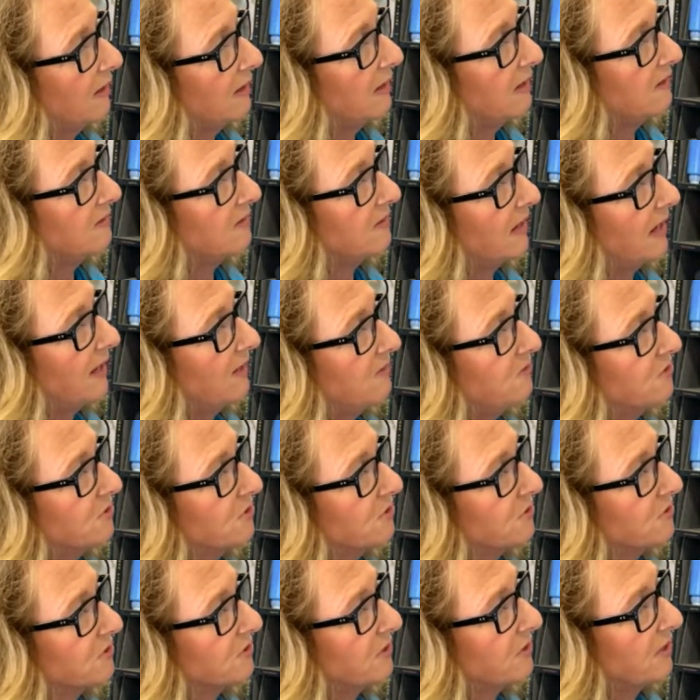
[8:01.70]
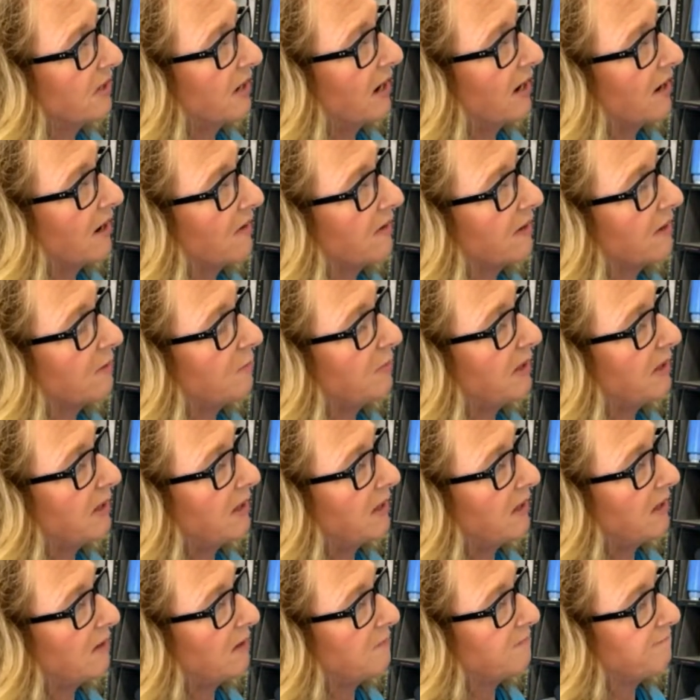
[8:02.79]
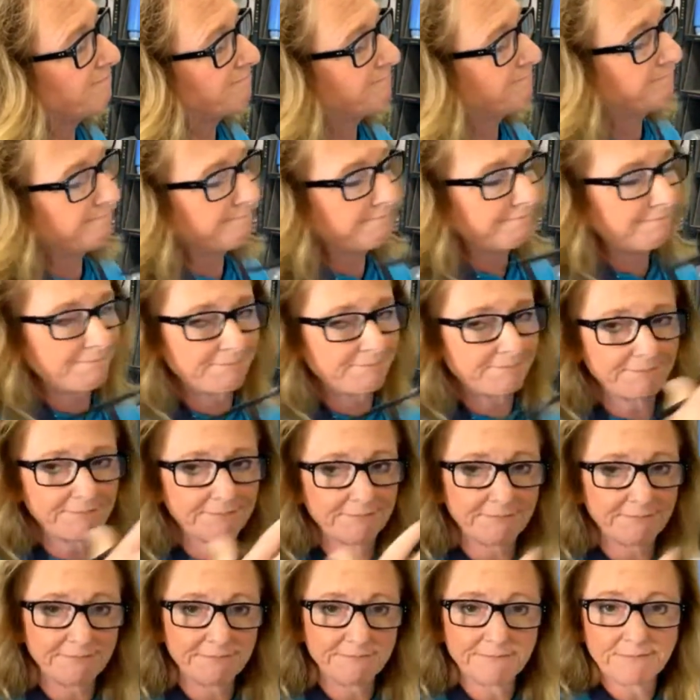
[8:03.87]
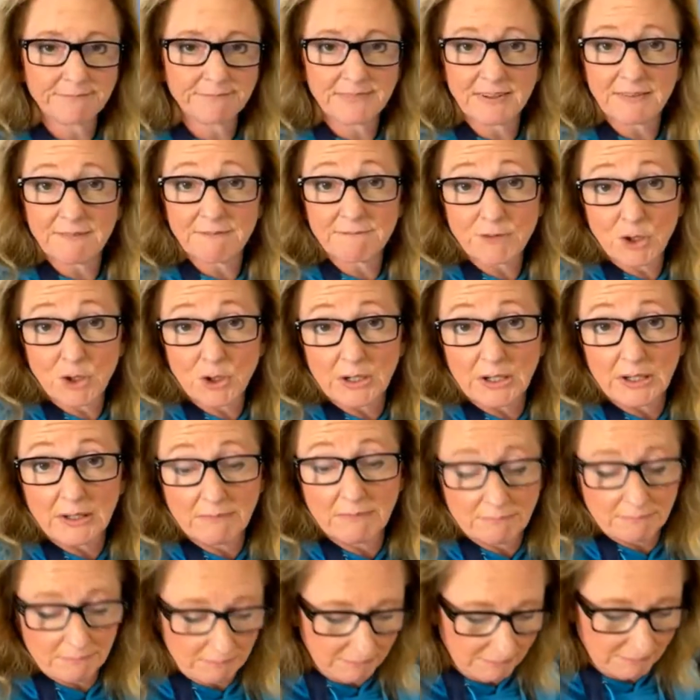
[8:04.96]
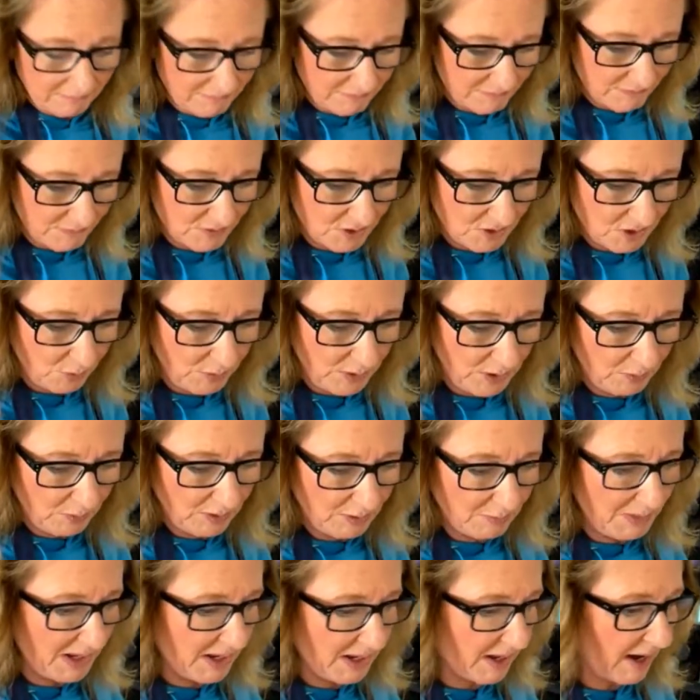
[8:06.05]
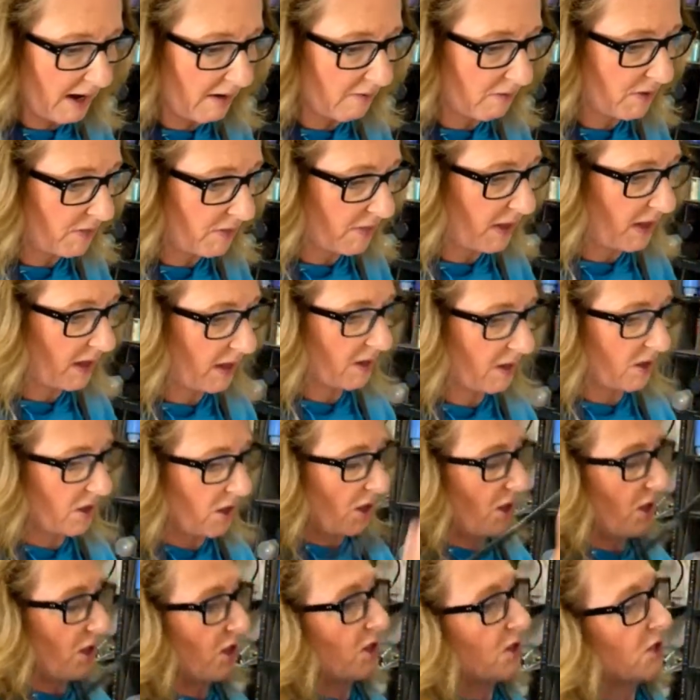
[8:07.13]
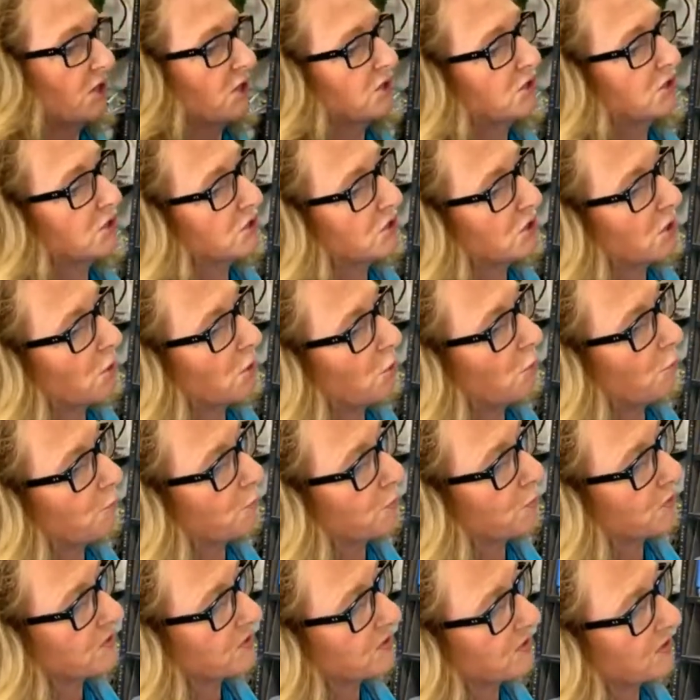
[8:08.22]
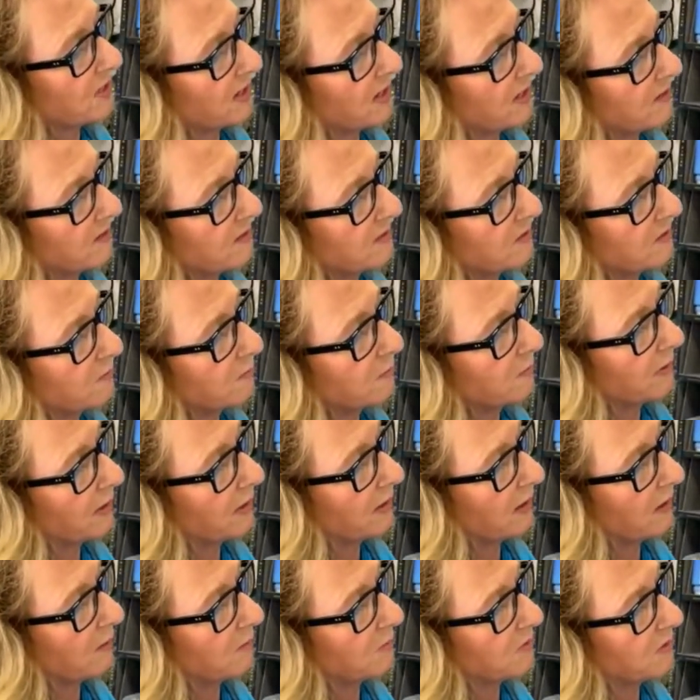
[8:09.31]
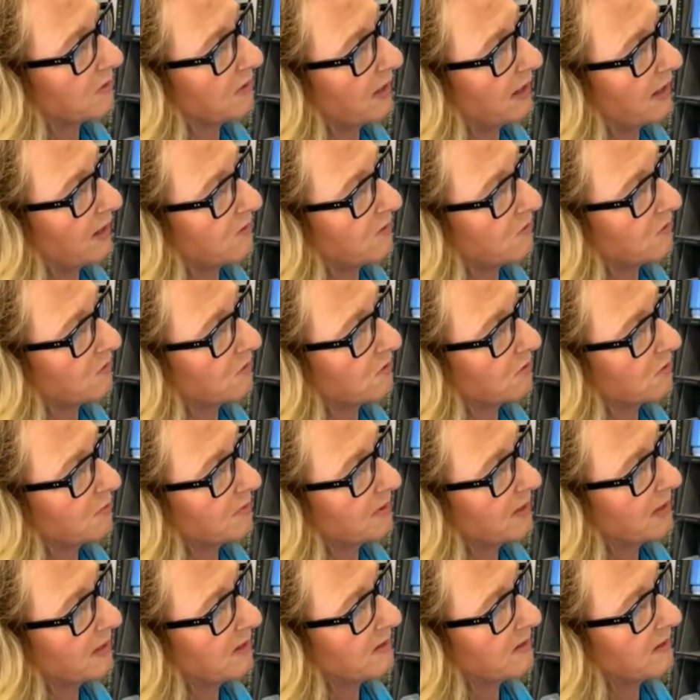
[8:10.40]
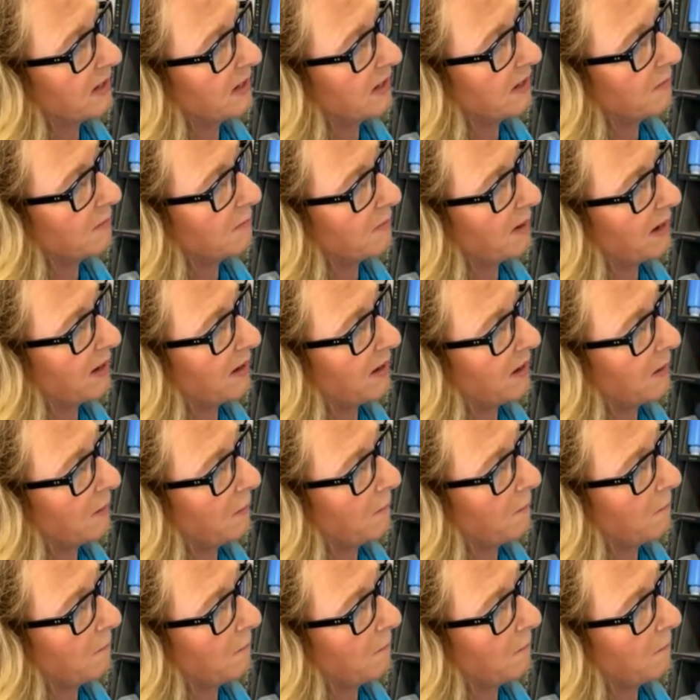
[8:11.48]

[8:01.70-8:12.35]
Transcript: his edges are going to be furry. So we don't want to make everything so precise when it comes to the edges. So I'm kind of taking my